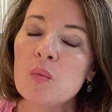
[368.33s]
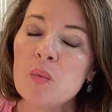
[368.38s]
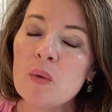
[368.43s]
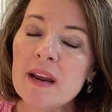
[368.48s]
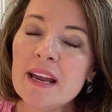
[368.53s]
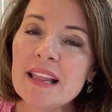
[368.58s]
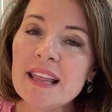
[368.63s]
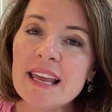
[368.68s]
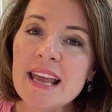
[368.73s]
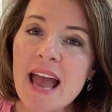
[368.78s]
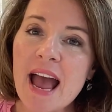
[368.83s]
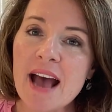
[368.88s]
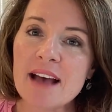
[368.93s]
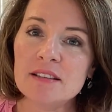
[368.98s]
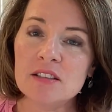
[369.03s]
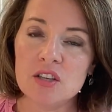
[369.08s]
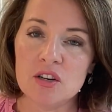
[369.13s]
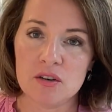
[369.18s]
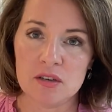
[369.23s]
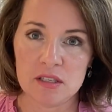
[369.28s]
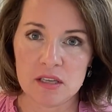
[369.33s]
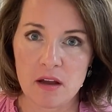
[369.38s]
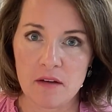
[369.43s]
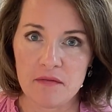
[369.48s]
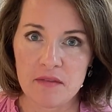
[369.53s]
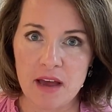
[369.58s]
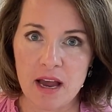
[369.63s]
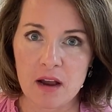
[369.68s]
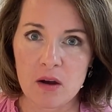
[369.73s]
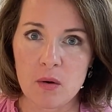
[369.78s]
Really ask
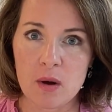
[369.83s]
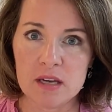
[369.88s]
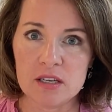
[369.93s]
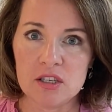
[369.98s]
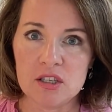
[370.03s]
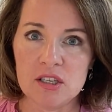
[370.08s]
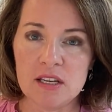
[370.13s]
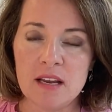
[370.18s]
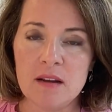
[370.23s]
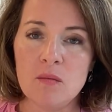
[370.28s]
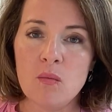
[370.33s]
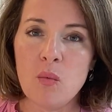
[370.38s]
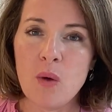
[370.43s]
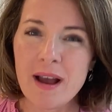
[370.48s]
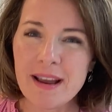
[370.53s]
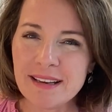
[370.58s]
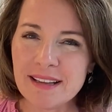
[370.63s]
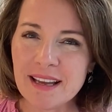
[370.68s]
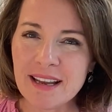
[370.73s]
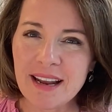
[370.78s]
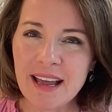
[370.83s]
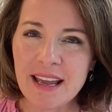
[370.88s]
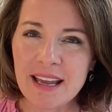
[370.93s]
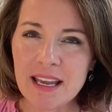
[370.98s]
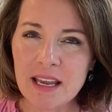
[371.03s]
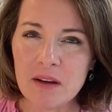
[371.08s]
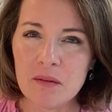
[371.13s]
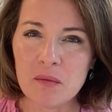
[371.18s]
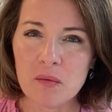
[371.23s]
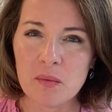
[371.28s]
yourself that question. What can I
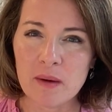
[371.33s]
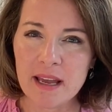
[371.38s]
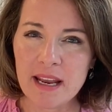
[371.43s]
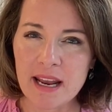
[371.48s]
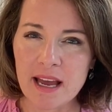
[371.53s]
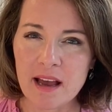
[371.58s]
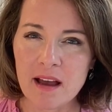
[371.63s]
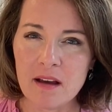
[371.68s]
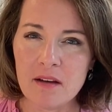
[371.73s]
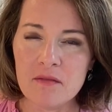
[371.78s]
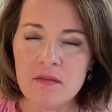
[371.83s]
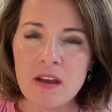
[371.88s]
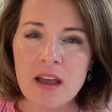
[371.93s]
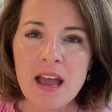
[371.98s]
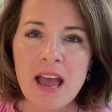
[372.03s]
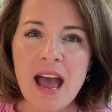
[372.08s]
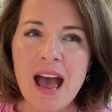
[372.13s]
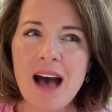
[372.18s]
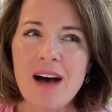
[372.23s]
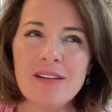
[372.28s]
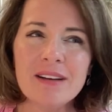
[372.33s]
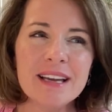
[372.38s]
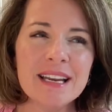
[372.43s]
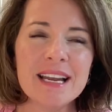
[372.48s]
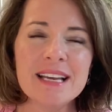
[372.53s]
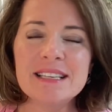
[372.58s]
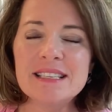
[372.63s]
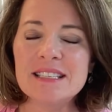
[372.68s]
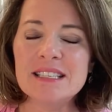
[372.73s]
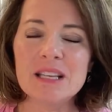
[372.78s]
get rid of? How can
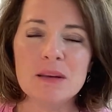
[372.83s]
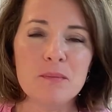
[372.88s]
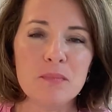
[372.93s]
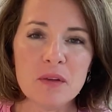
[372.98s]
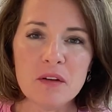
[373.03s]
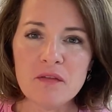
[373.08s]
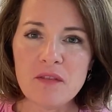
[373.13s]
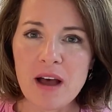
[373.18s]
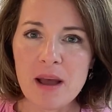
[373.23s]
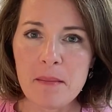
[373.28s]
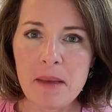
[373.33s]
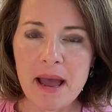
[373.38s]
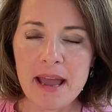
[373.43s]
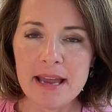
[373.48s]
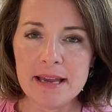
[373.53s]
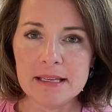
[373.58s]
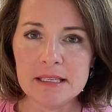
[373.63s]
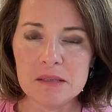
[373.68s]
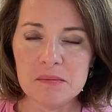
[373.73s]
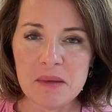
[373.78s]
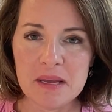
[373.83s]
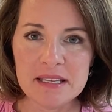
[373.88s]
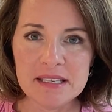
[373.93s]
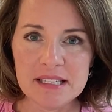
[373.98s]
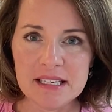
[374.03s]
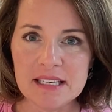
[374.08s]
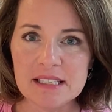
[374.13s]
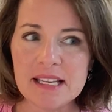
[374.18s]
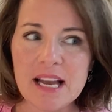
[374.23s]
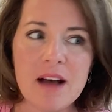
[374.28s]
I simplify my
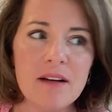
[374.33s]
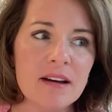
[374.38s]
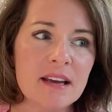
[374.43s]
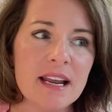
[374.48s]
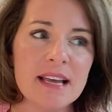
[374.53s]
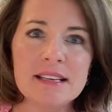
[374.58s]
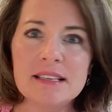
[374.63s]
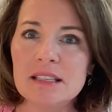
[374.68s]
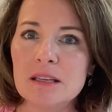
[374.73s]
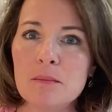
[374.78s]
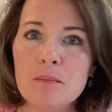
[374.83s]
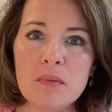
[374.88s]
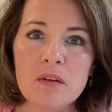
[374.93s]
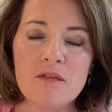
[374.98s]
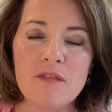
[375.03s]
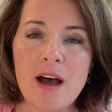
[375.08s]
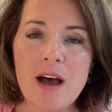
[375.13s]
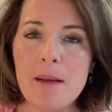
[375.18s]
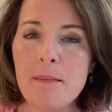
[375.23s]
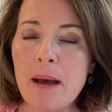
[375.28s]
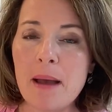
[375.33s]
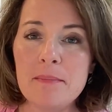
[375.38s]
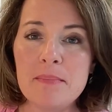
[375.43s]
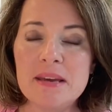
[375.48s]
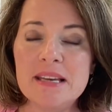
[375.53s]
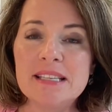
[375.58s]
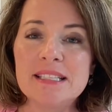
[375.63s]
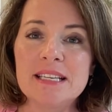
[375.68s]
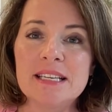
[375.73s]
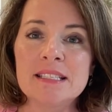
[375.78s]
expenses? How can I simplify my
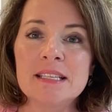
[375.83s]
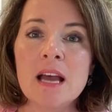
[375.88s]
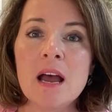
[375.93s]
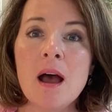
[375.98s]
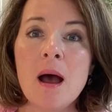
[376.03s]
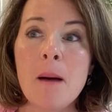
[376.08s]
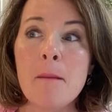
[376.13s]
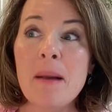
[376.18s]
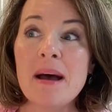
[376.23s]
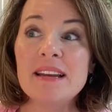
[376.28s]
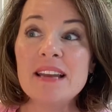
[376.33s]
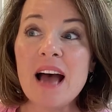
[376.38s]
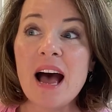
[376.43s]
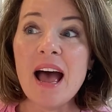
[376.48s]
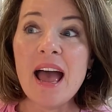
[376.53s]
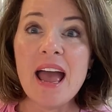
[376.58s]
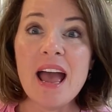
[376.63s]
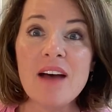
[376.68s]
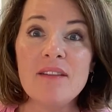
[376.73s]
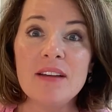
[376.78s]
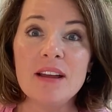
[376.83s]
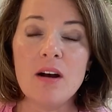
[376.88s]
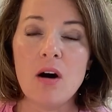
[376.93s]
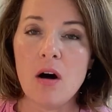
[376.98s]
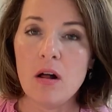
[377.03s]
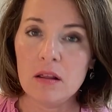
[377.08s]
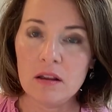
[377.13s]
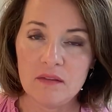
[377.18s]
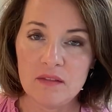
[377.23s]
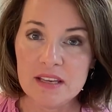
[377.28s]
business by not having
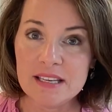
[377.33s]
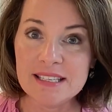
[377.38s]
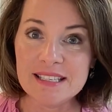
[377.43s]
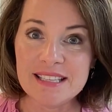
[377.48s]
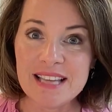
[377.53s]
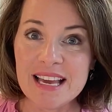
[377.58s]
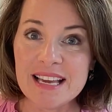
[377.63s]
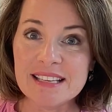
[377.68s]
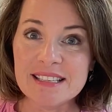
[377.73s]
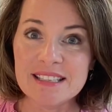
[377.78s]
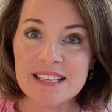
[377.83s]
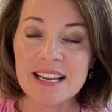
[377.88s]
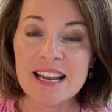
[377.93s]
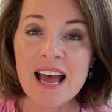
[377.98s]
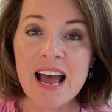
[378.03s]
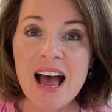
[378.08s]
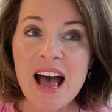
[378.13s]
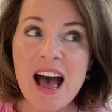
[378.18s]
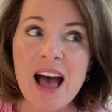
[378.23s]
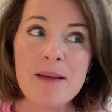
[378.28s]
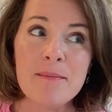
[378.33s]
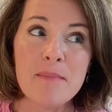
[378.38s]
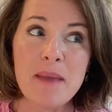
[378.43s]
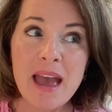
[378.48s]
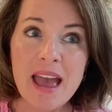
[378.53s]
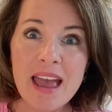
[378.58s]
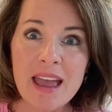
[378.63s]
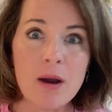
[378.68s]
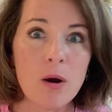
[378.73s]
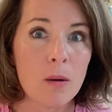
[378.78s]
all of these things that I
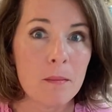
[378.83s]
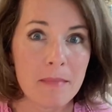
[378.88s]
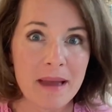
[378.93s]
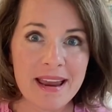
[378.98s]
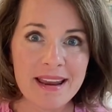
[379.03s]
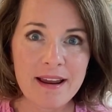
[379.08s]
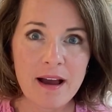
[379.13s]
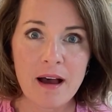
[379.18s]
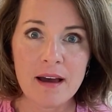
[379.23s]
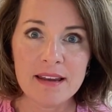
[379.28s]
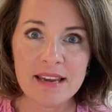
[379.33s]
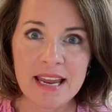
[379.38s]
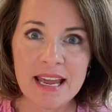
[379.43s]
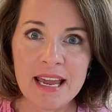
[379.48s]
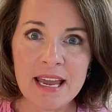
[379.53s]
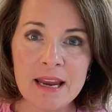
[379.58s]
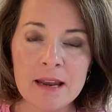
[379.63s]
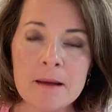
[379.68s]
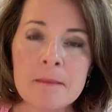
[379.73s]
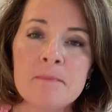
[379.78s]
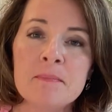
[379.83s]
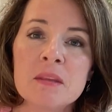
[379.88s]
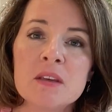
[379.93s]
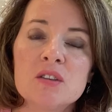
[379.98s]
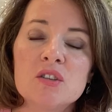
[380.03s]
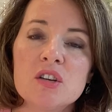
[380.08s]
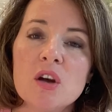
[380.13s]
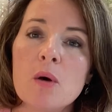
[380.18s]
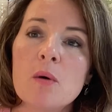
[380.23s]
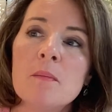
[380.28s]
may or may not need?
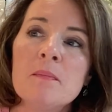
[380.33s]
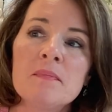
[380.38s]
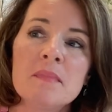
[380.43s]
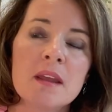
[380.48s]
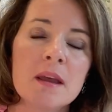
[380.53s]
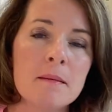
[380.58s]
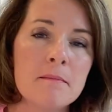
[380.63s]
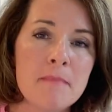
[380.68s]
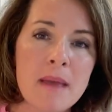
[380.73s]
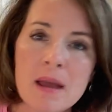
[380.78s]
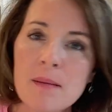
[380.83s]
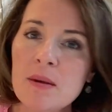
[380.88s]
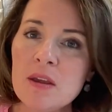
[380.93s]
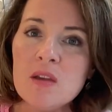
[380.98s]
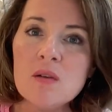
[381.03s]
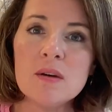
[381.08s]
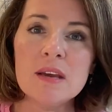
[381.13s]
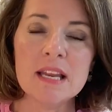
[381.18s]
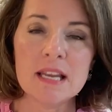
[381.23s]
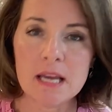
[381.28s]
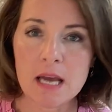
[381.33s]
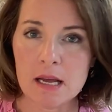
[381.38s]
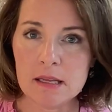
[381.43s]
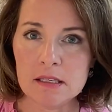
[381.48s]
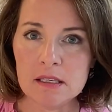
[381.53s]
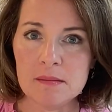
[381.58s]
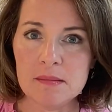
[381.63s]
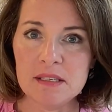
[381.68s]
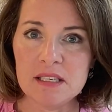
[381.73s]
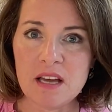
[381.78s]
So maybe you can cut
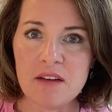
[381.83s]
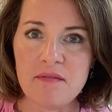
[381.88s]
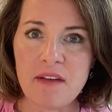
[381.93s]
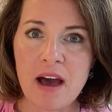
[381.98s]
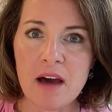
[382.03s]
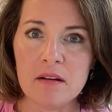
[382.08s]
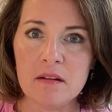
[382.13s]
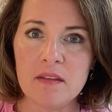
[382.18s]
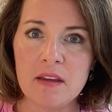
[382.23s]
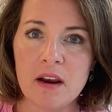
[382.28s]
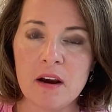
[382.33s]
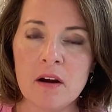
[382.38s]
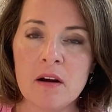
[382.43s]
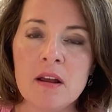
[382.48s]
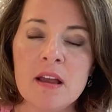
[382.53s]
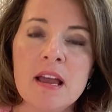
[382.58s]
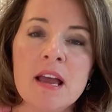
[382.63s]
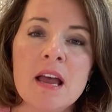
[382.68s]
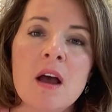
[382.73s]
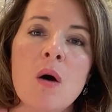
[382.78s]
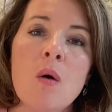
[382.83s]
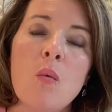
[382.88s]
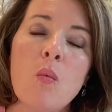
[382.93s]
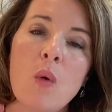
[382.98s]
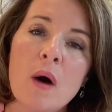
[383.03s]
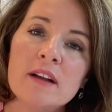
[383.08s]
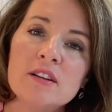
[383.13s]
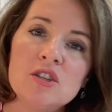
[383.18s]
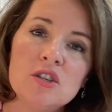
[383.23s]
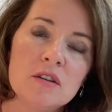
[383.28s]
some stuff out of there.
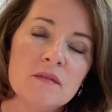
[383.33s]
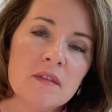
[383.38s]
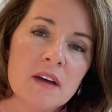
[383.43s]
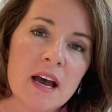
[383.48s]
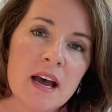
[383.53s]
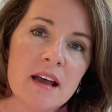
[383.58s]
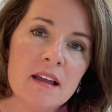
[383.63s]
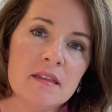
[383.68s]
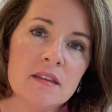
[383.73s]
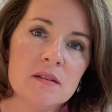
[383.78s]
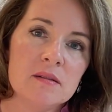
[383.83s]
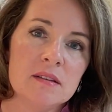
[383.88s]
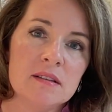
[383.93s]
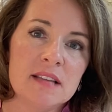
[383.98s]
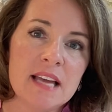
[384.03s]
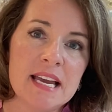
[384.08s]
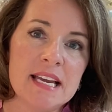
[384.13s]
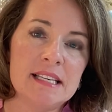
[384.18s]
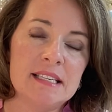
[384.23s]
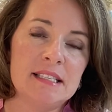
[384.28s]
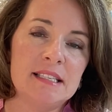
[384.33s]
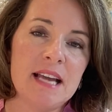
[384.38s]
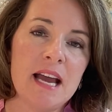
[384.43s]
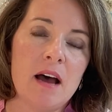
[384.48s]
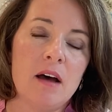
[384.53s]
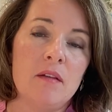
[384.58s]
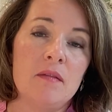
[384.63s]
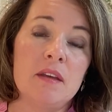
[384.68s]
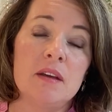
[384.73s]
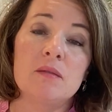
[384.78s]
Once you've cut those things
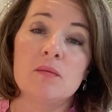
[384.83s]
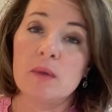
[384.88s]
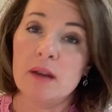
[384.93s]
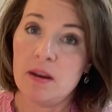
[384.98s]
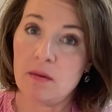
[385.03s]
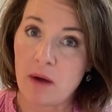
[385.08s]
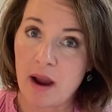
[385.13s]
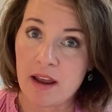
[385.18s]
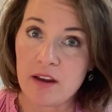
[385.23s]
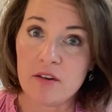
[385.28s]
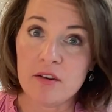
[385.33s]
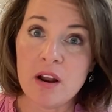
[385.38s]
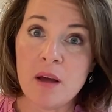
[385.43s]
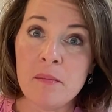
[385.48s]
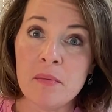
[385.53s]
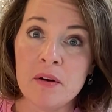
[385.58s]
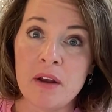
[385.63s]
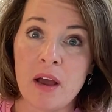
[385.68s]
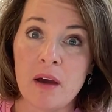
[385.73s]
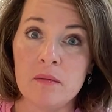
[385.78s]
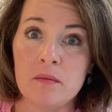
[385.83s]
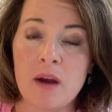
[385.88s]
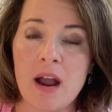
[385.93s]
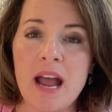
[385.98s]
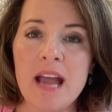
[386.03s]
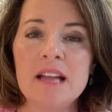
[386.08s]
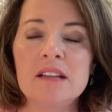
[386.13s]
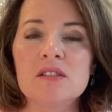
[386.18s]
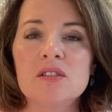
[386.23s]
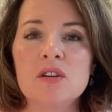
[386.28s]
down, then rewrite your number down,
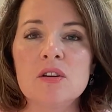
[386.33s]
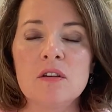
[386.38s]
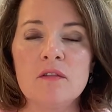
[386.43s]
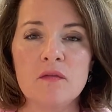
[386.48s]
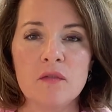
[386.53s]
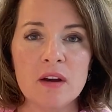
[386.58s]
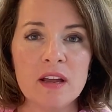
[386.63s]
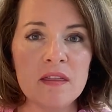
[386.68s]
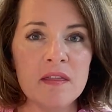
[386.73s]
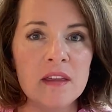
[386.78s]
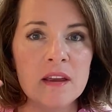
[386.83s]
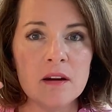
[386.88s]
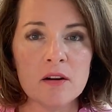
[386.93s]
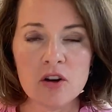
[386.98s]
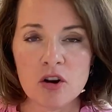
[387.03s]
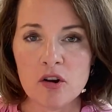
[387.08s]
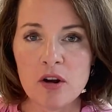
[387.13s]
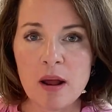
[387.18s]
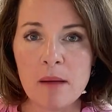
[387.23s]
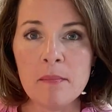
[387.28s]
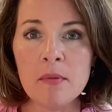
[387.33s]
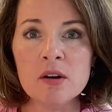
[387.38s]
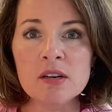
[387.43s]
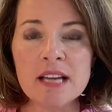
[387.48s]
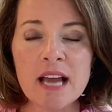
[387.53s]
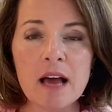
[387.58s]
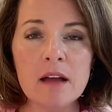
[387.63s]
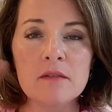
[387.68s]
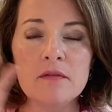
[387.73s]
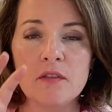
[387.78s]
right? So you've written your number
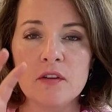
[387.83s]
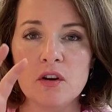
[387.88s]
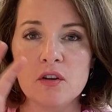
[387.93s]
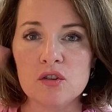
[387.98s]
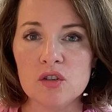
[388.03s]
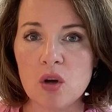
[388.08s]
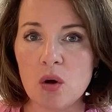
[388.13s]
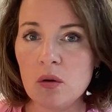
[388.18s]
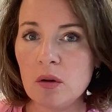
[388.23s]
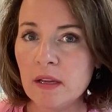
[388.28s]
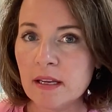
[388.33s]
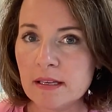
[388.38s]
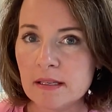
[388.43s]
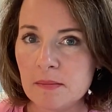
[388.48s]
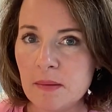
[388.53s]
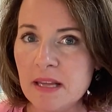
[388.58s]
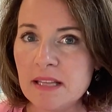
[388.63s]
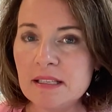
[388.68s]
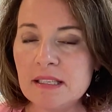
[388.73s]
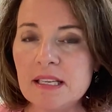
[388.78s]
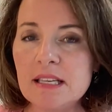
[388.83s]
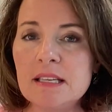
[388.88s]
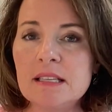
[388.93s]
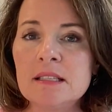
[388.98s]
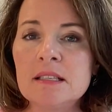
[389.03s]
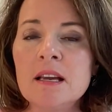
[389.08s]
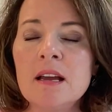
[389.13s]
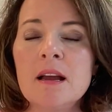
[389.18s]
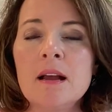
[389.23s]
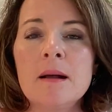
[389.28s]
down for your total
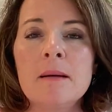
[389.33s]
expenses.